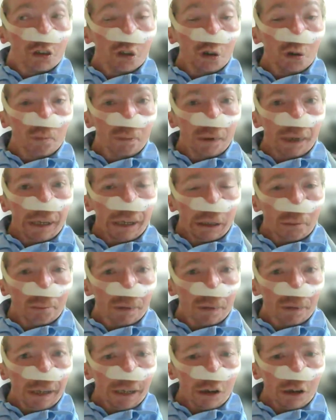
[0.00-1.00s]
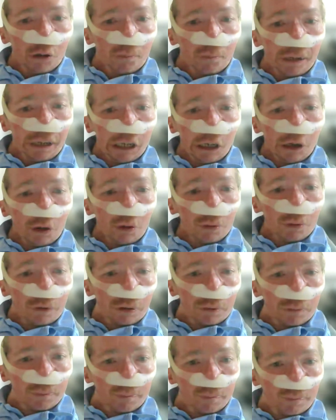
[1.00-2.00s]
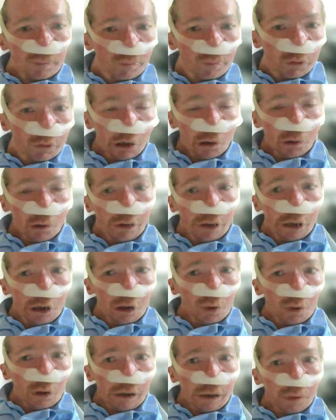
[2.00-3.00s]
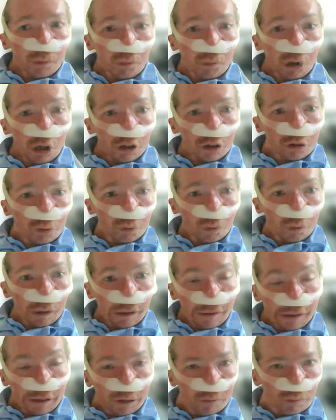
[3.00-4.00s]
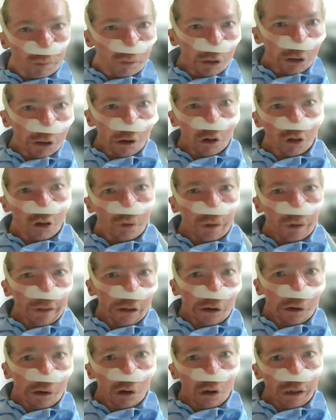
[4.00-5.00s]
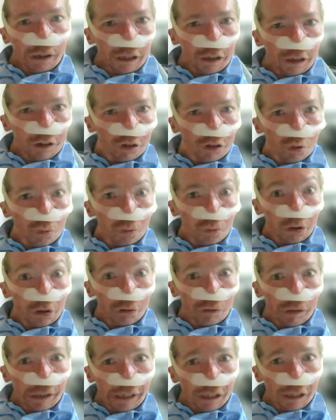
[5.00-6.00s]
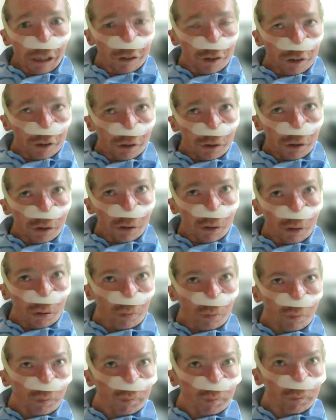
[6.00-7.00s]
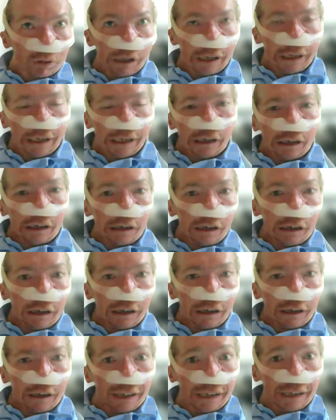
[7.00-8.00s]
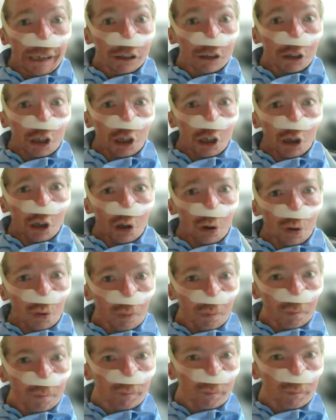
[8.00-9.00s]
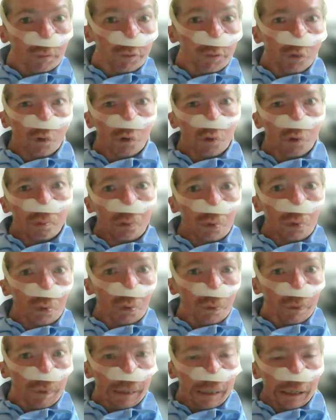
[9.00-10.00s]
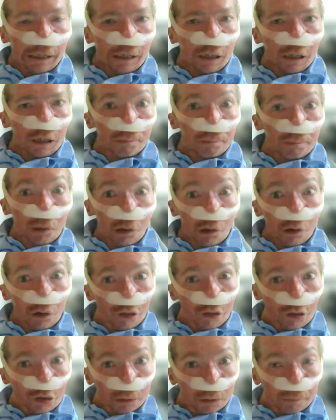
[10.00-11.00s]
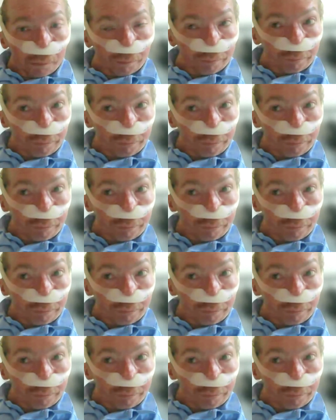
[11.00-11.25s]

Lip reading: to being completely on my own. Although I worked with lots of other colleagues who were great, I had no formal boss.